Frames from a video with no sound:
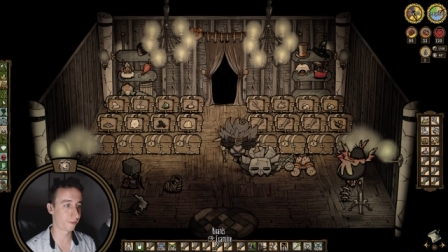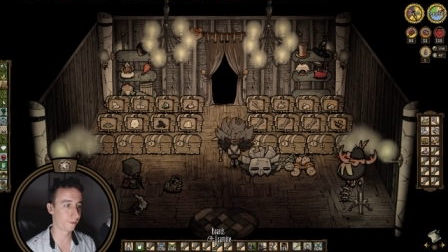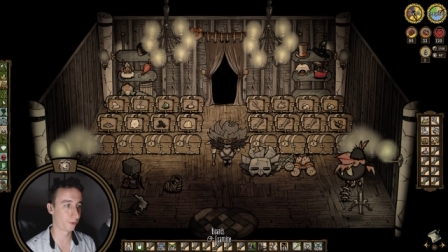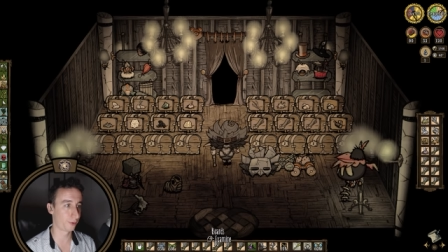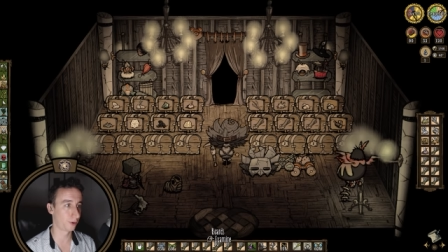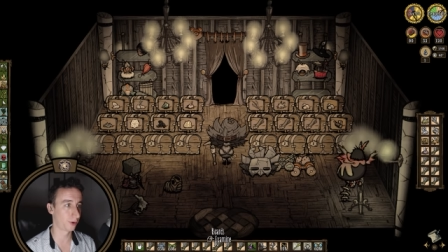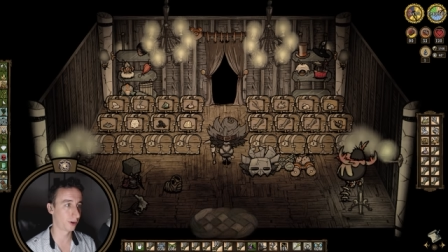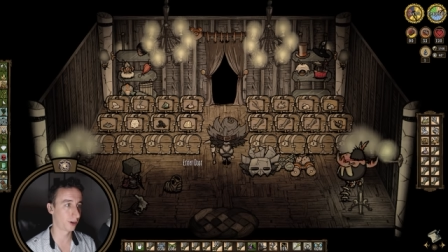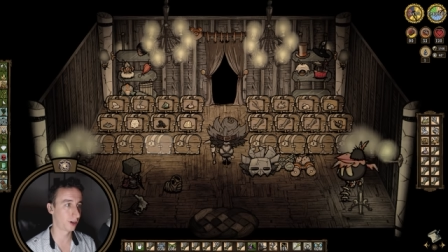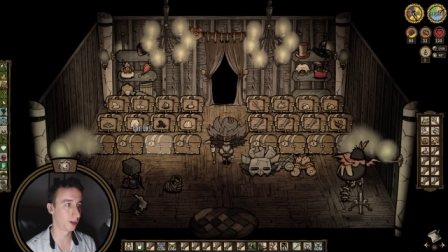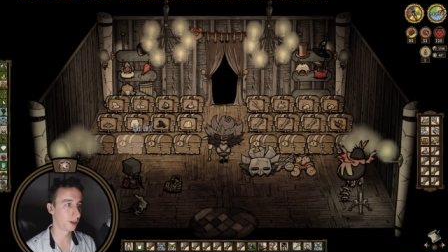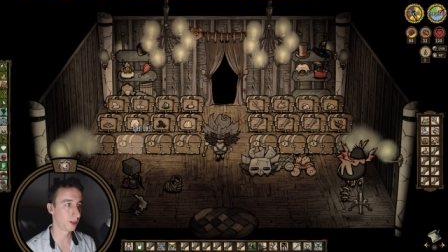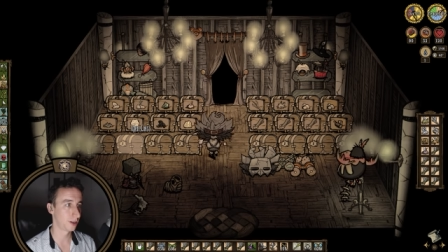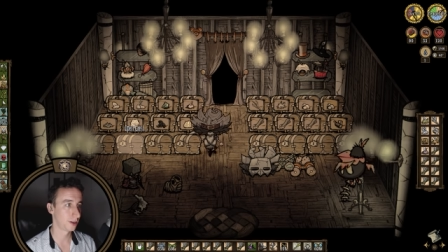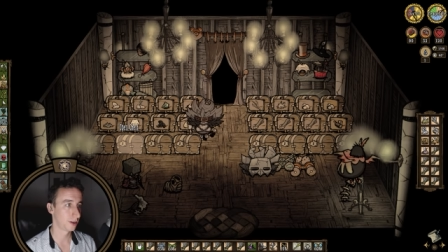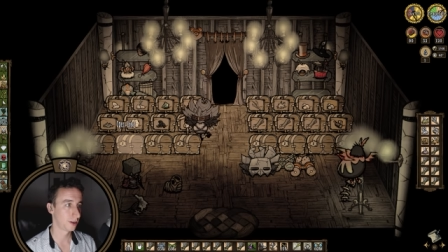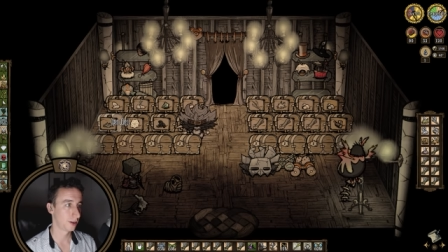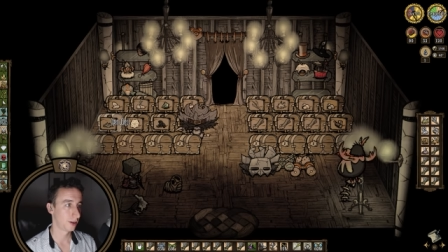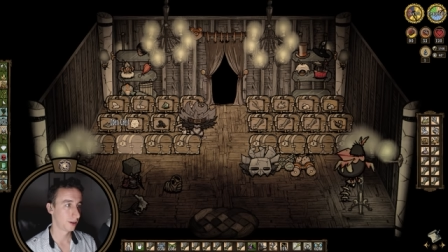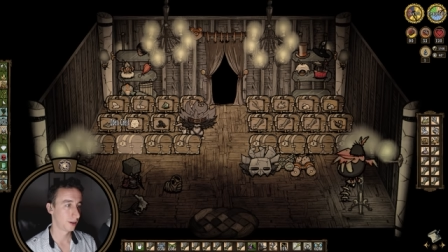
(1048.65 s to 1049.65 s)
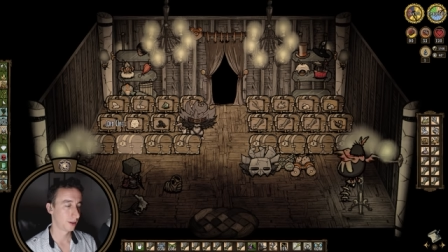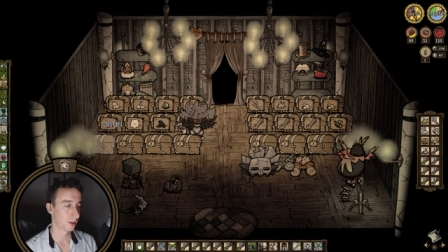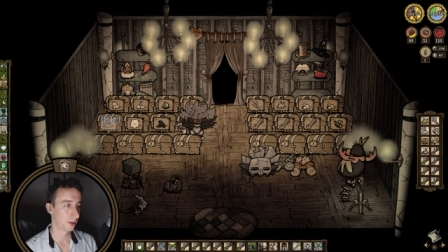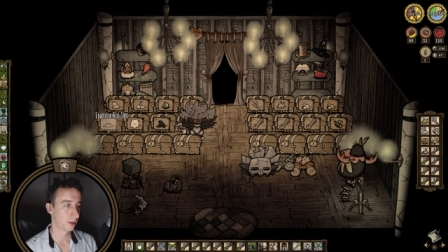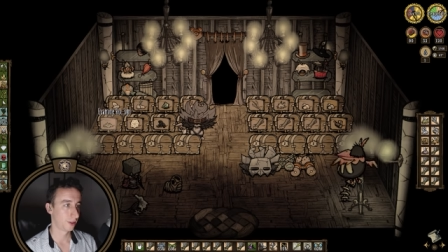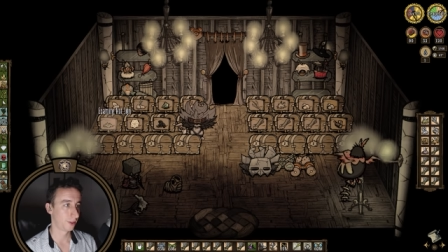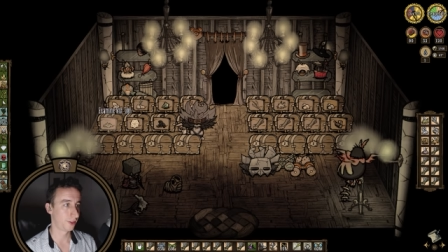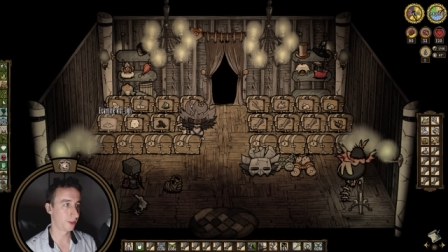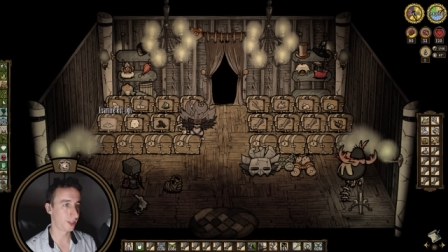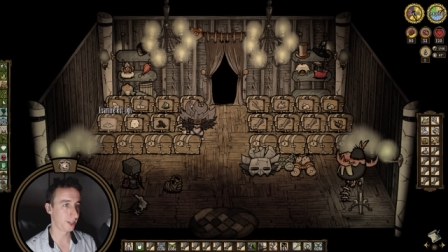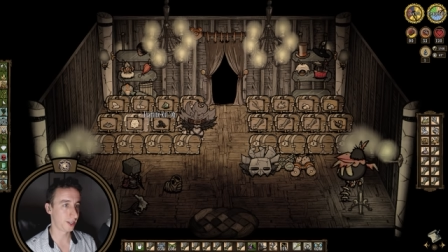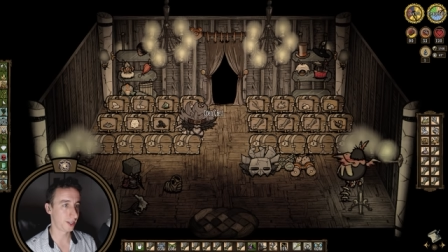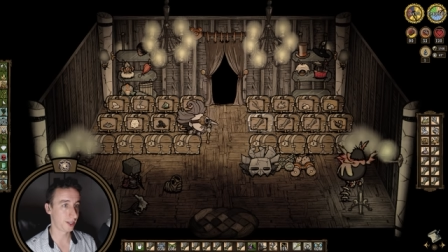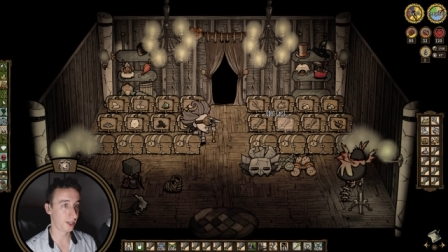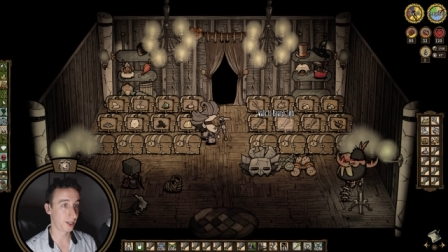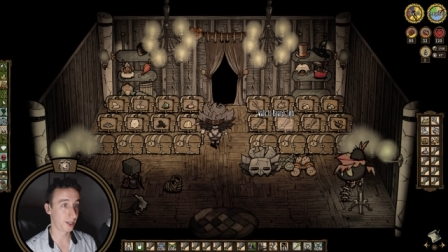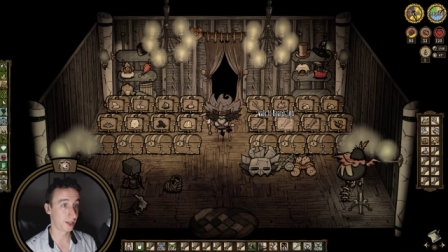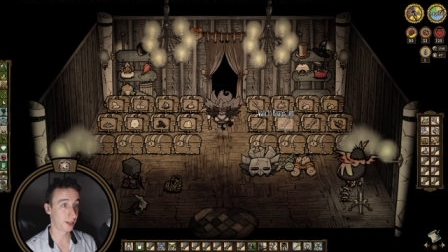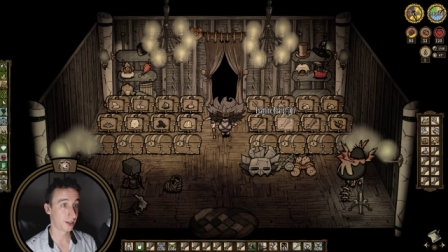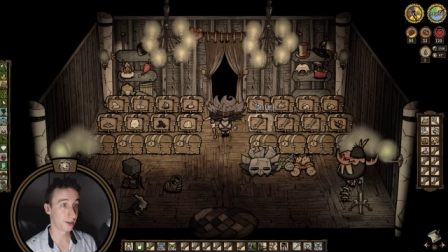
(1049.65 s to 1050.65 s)
for
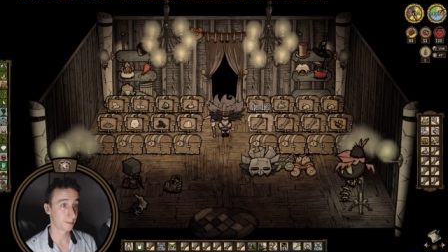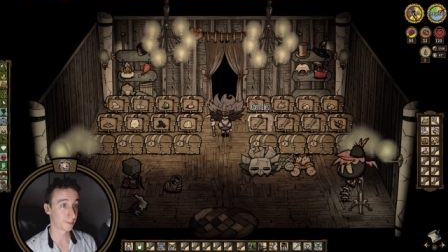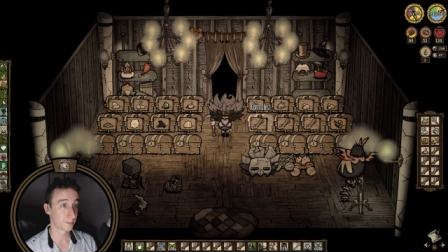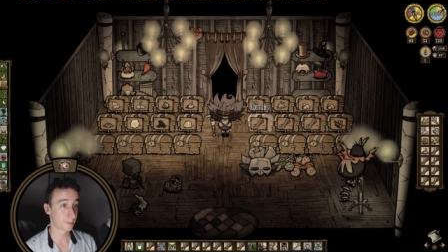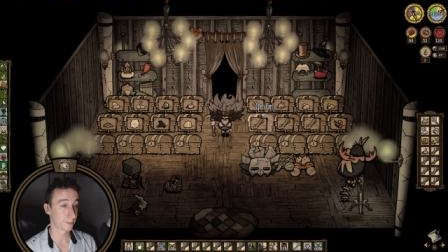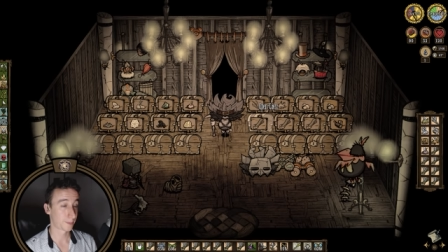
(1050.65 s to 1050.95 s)
the